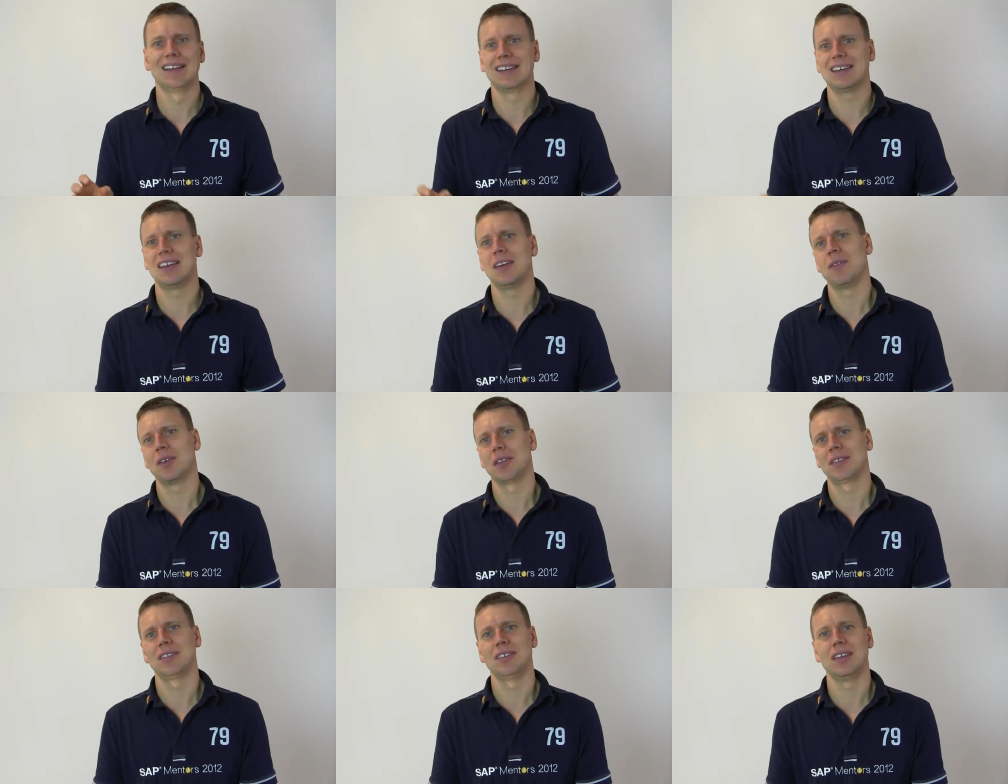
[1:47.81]

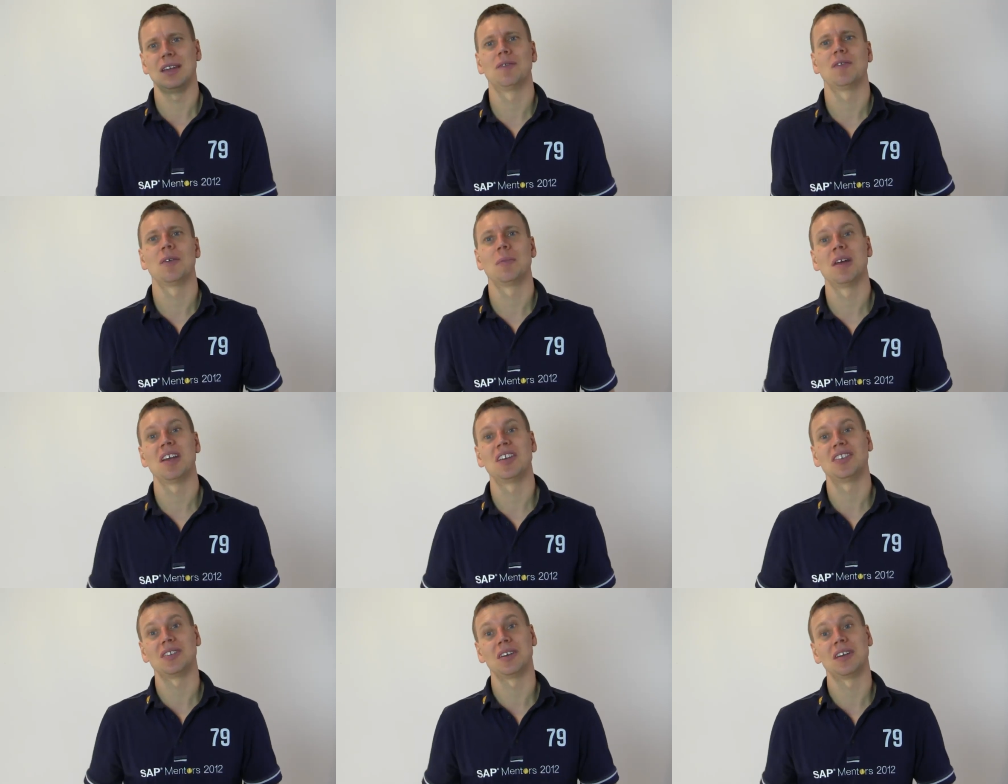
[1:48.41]
give us the
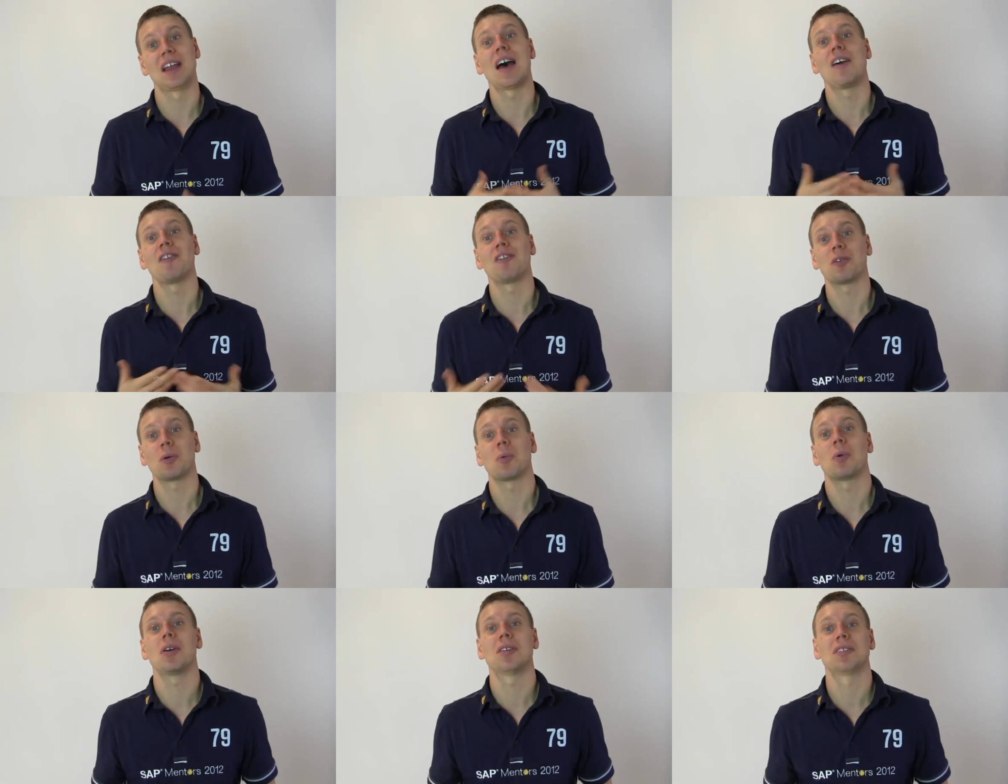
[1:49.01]
information
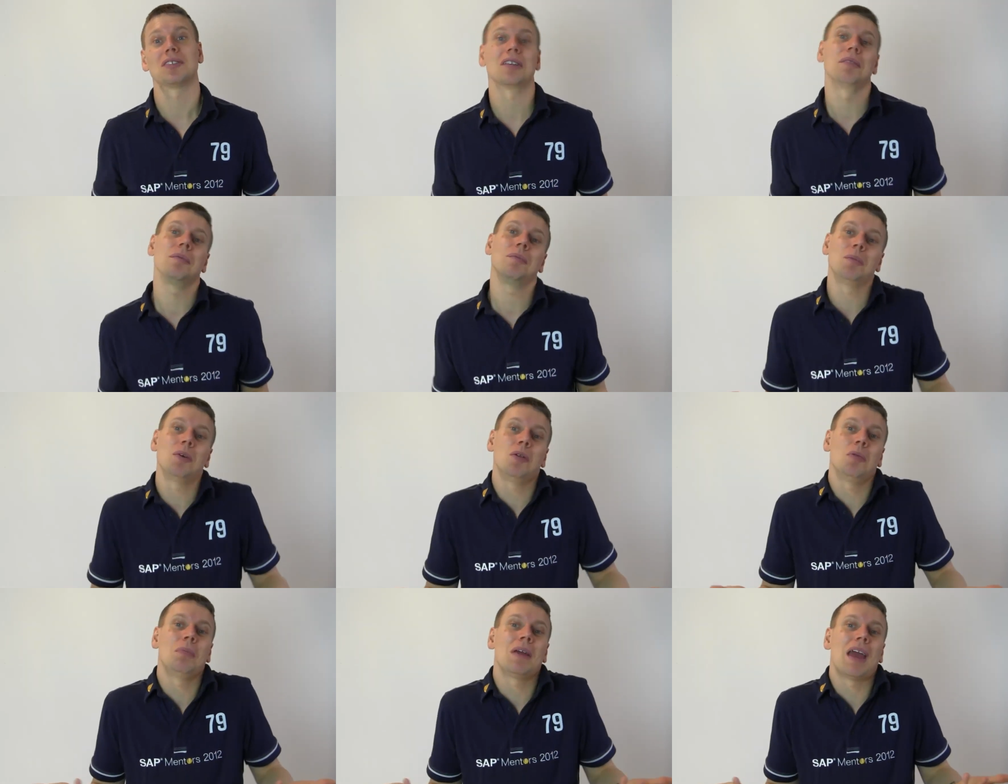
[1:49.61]
afterwards
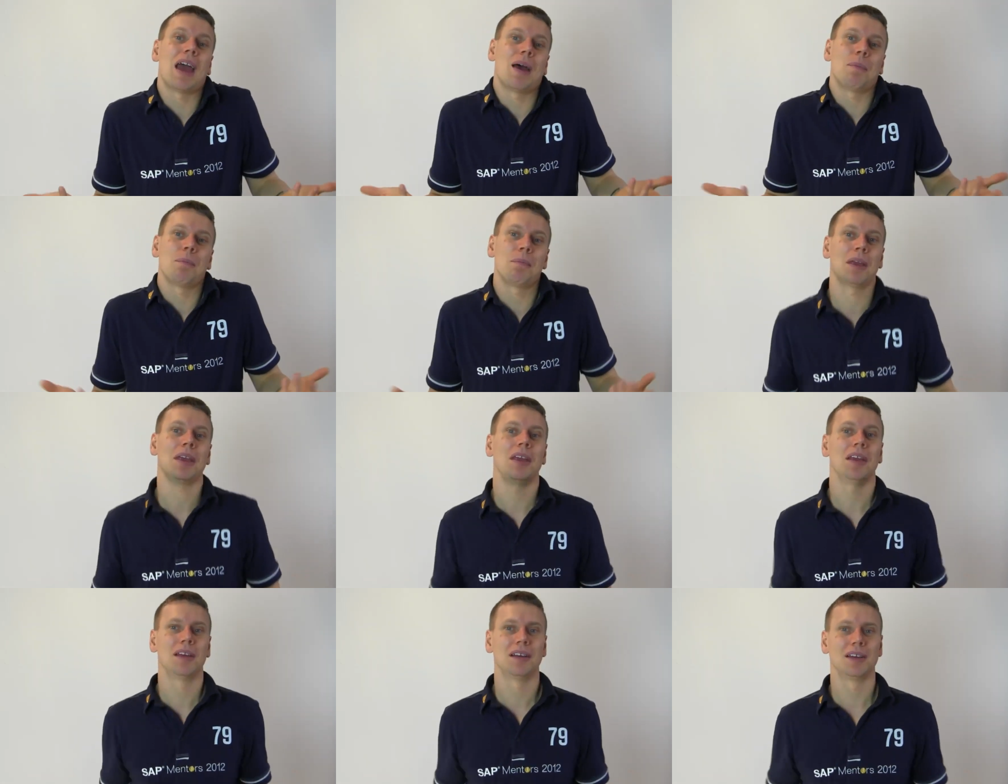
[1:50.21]
and we'll be
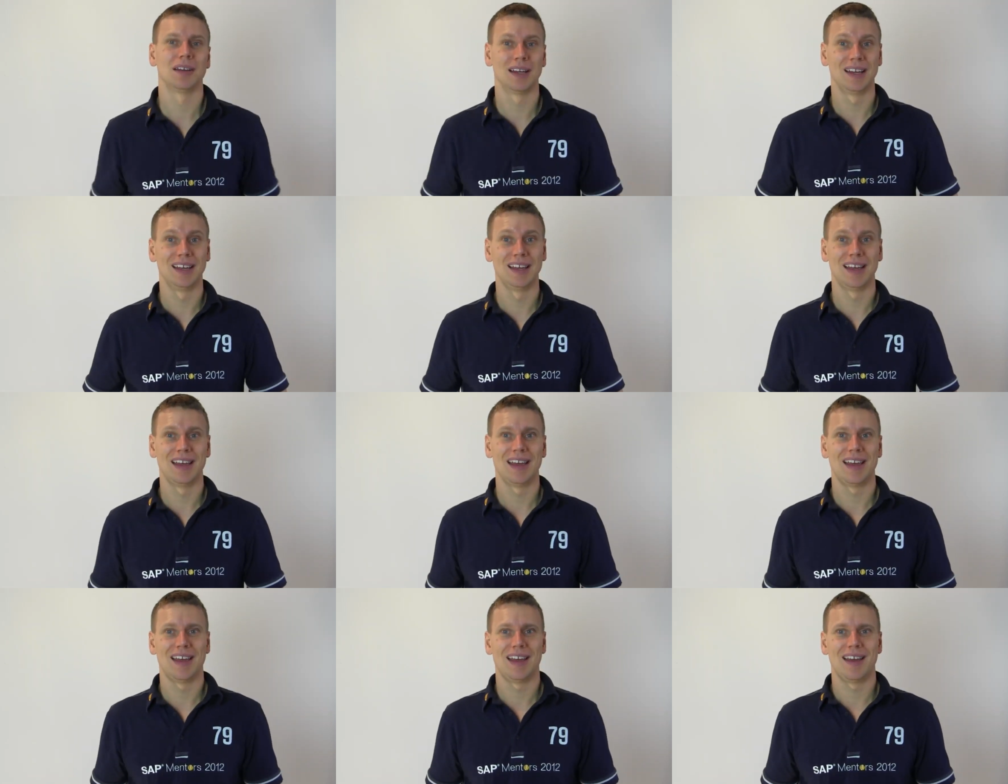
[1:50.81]
happy.
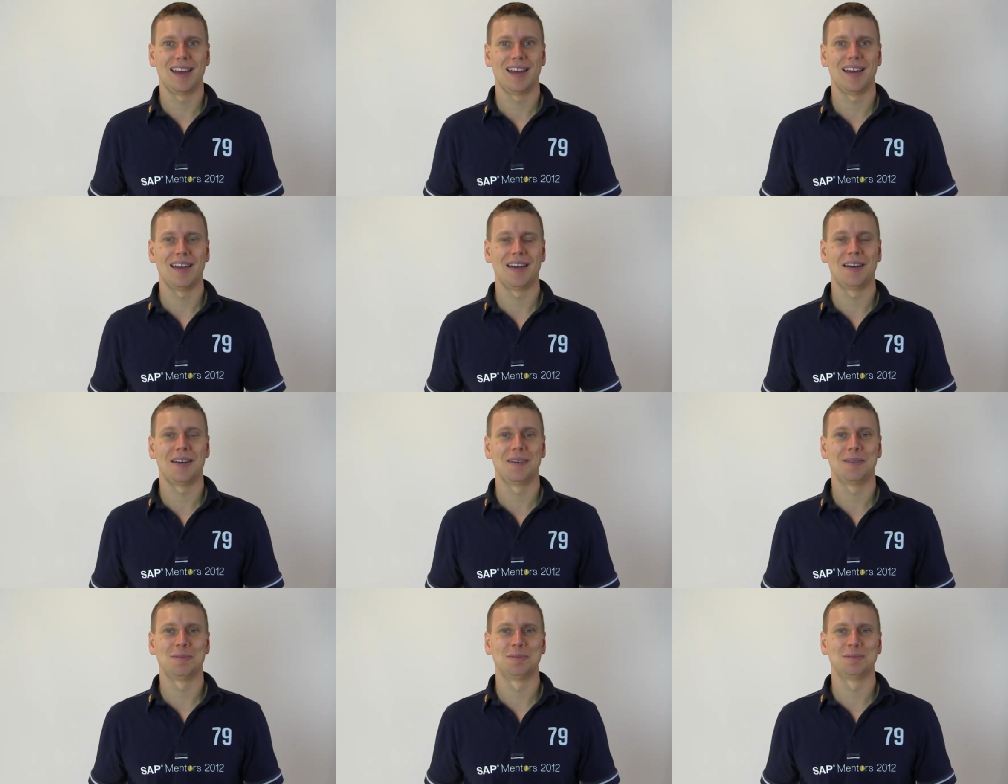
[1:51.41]

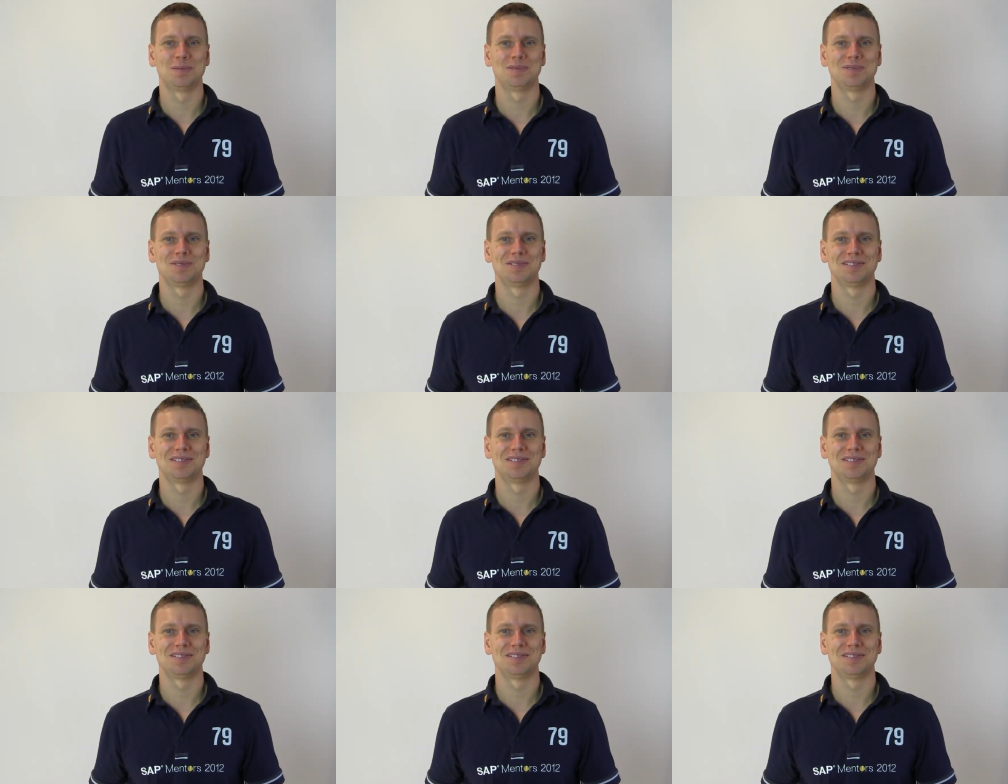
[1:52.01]
And